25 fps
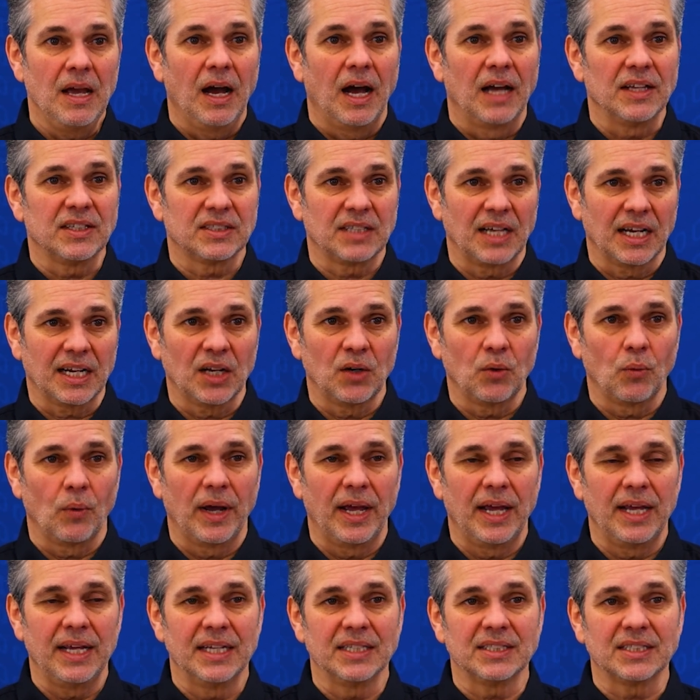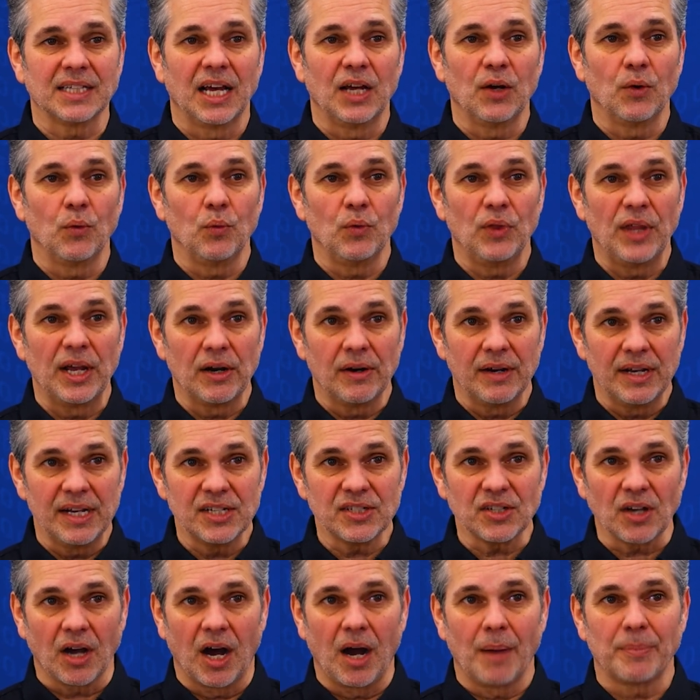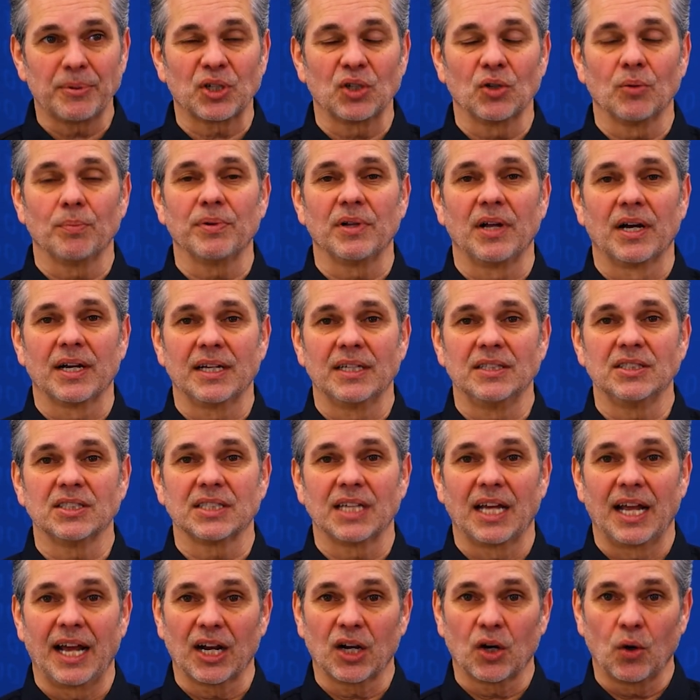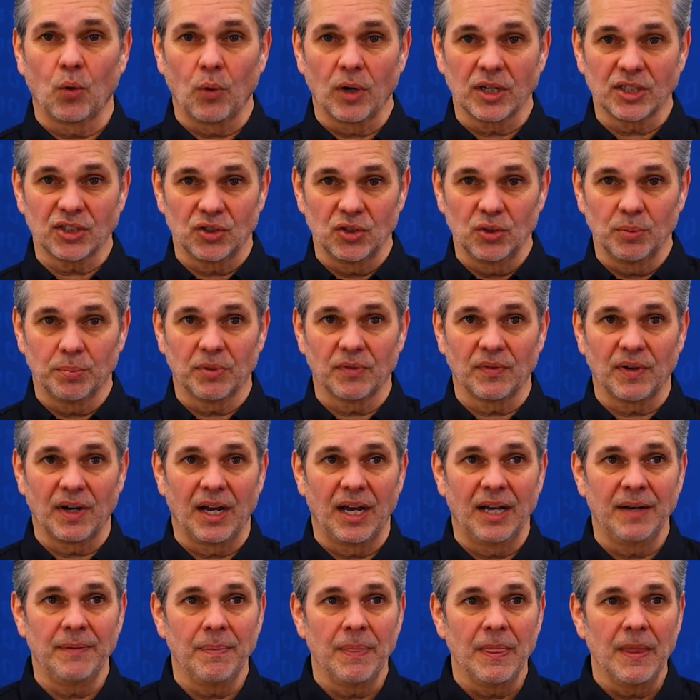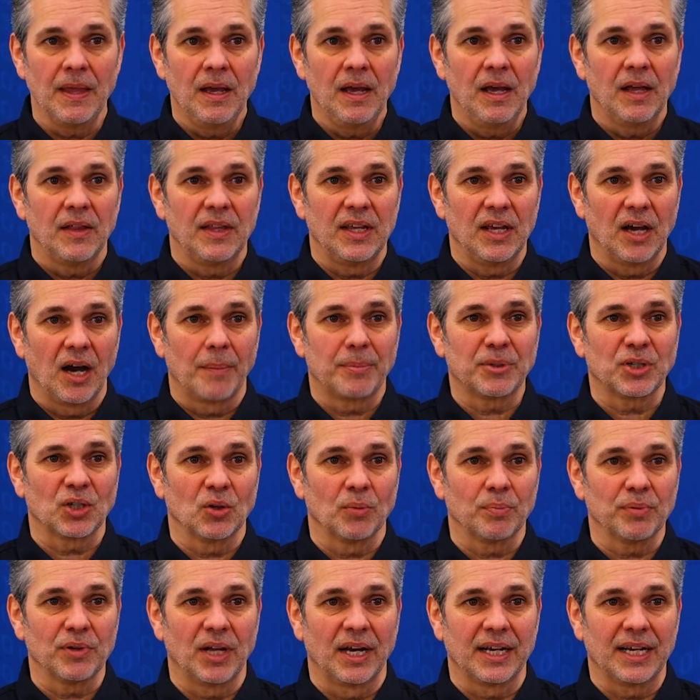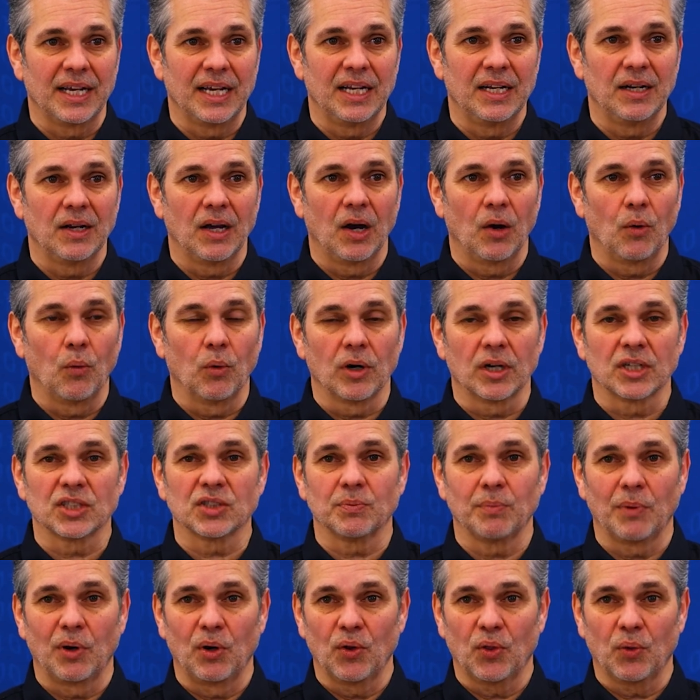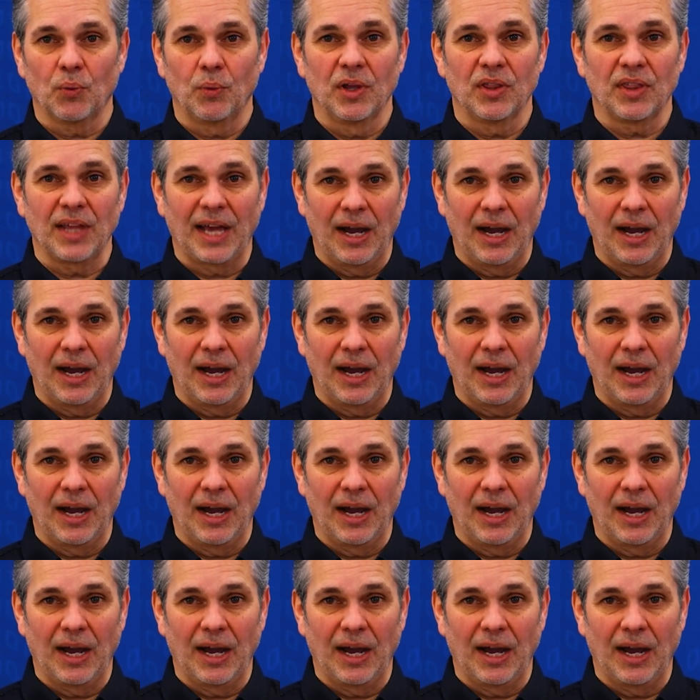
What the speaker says: A second way is that there is optional plugins that Echoworx do provide. The optional plugin works both with